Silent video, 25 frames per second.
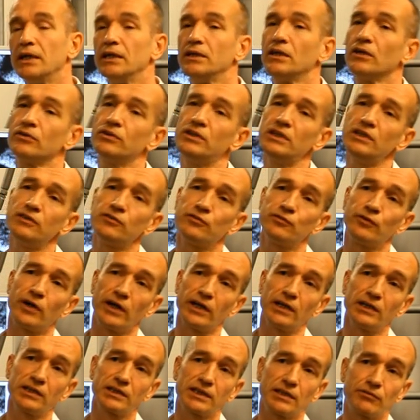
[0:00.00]
Now, these
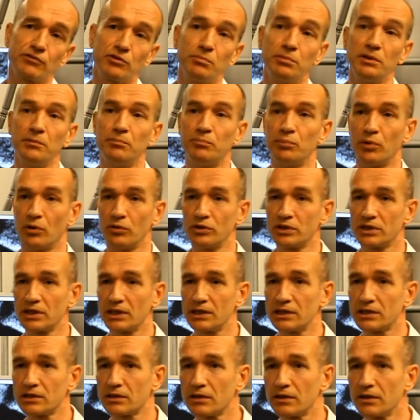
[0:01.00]
files have to be
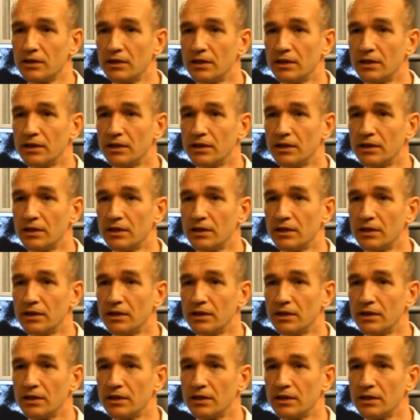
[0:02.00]
processed,